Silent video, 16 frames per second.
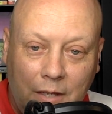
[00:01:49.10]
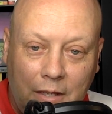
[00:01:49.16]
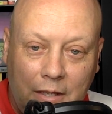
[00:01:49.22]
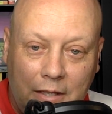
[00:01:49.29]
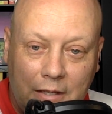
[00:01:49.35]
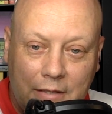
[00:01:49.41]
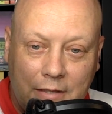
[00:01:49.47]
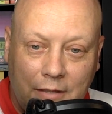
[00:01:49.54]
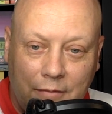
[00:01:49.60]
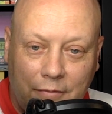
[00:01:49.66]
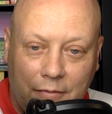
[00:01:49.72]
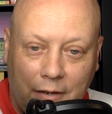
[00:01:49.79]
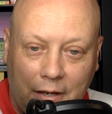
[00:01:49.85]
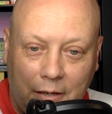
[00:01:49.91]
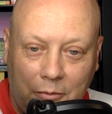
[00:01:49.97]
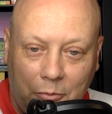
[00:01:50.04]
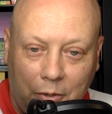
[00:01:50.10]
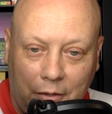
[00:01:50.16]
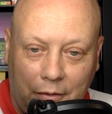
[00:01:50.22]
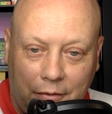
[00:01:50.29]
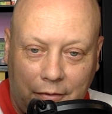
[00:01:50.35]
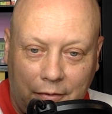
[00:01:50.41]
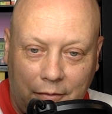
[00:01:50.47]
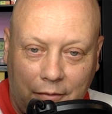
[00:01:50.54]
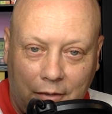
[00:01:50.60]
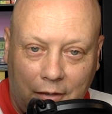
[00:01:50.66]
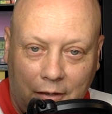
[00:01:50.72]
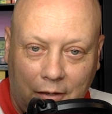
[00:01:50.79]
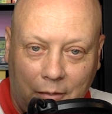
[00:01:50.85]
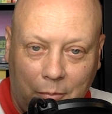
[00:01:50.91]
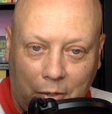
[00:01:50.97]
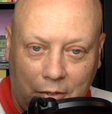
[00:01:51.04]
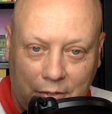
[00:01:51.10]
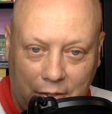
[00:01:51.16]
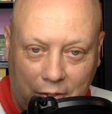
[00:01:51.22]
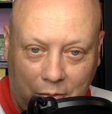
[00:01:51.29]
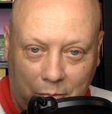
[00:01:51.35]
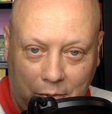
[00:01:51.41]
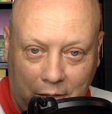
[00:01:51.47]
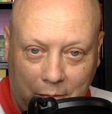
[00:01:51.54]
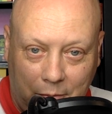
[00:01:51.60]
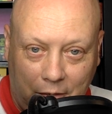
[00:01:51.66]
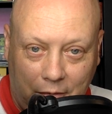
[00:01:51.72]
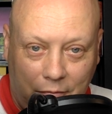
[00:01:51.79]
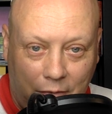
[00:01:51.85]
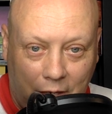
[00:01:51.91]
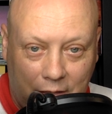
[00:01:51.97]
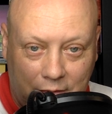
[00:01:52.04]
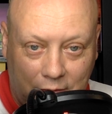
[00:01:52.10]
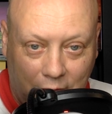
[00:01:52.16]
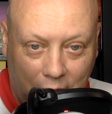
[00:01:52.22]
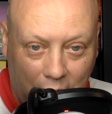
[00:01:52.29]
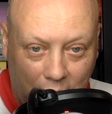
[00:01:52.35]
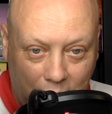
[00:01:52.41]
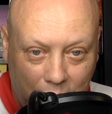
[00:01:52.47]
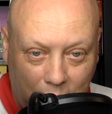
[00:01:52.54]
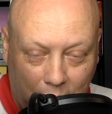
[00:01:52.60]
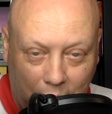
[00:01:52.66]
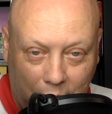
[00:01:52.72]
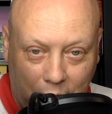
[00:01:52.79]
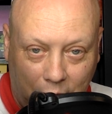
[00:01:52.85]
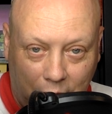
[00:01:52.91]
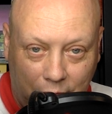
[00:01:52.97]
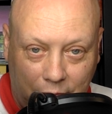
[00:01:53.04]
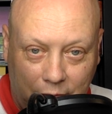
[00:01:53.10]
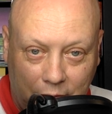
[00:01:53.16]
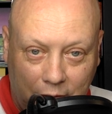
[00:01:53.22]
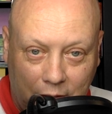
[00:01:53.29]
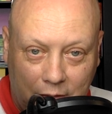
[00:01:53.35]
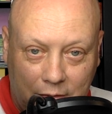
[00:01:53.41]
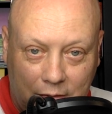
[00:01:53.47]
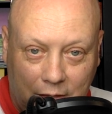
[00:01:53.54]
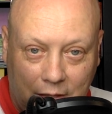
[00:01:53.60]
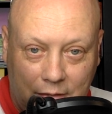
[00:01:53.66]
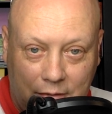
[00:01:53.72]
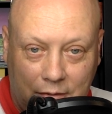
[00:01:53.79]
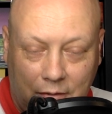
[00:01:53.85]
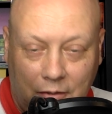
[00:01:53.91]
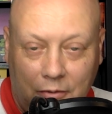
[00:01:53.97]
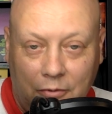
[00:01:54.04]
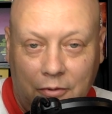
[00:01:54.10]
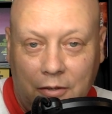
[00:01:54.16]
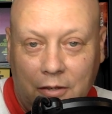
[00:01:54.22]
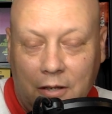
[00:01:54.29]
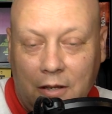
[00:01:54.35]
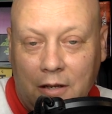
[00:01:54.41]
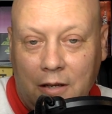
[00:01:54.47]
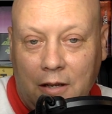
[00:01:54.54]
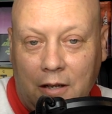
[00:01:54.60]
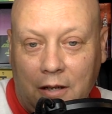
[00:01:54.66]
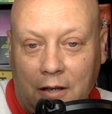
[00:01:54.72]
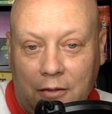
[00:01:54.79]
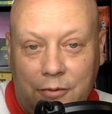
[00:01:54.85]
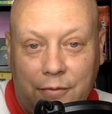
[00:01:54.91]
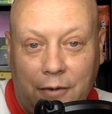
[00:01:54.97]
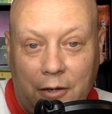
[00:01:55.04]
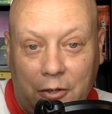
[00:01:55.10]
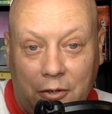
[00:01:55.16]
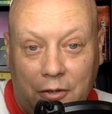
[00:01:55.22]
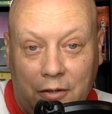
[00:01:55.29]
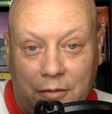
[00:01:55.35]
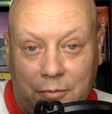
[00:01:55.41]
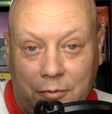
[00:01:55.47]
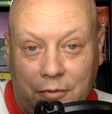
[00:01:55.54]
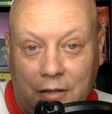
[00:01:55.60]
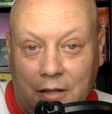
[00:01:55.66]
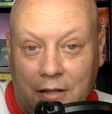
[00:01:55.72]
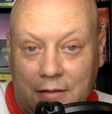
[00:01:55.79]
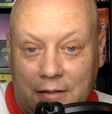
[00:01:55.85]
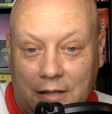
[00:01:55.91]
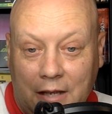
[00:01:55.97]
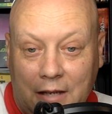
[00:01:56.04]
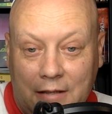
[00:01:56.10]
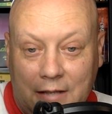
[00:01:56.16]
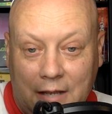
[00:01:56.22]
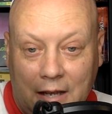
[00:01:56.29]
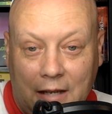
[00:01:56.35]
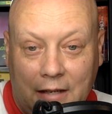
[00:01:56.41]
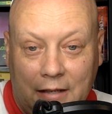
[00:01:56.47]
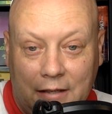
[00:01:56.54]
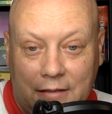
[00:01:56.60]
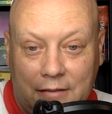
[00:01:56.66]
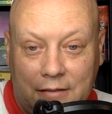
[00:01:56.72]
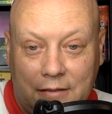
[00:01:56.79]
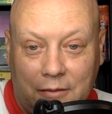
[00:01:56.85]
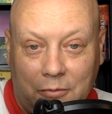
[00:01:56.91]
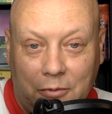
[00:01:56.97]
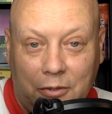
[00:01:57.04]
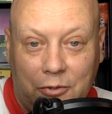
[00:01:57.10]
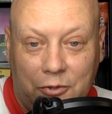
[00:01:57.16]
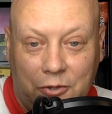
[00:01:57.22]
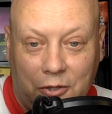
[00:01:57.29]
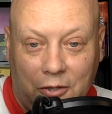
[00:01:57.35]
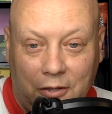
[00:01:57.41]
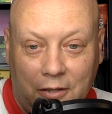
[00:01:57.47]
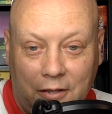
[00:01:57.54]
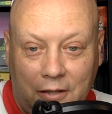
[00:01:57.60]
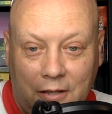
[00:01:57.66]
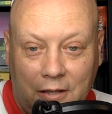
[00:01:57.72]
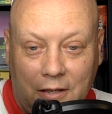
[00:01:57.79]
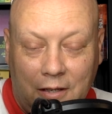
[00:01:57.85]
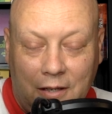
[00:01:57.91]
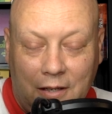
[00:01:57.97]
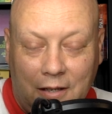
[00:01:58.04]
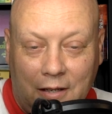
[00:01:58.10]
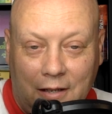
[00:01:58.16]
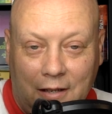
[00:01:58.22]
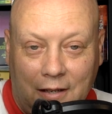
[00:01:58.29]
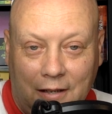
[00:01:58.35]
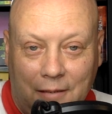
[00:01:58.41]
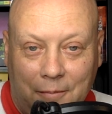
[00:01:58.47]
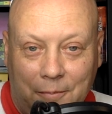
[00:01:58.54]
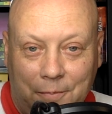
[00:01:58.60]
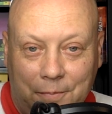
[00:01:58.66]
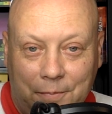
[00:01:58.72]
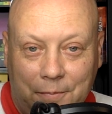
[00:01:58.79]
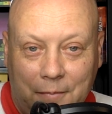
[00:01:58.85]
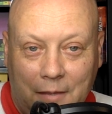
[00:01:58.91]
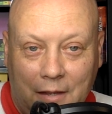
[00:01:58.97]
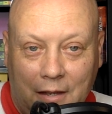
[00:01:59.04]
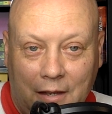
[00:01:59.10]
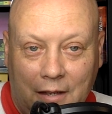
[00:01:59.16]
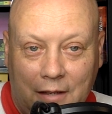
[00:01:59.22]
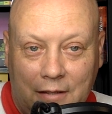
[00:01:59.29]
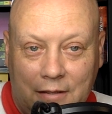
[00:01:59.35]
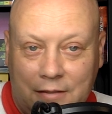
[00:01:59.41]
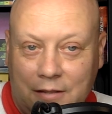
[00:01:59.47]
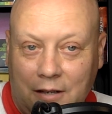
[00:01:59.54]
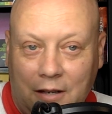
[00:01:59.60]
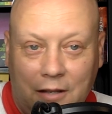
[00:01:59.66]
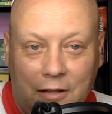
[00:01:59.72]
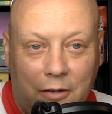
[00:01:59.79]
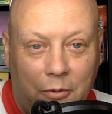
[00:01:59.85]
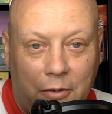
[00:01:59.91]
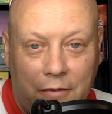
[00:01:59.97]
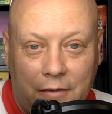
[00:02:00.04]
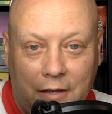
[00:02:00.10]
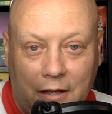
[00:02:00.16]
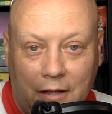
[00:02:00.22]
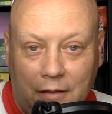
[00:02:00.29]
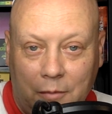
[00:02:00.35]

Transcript: He gets in a fight with a bartender played by Frank Stallone, brother of Sly Stallone, who's very good in this movie as the antagonist, a real jerk. And it's an ongoing thing.